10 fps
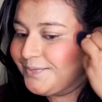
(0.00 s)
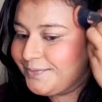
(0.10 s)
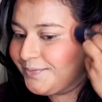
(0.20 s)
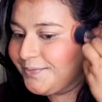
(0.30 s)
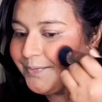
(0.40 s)
in
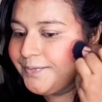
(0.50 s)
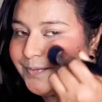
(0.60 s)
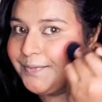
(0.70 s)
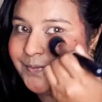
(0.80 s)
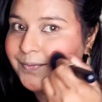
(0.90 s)
the shade
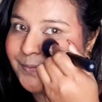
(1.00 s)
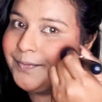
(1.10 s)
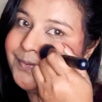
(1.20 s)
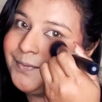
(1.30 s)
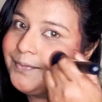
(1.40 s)

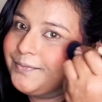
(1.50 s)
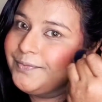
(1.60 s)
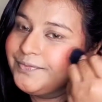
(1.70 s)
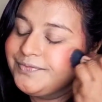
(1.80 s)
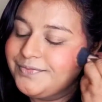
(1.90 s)
Coral
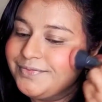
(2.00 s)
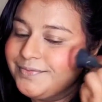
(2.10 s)
Climax.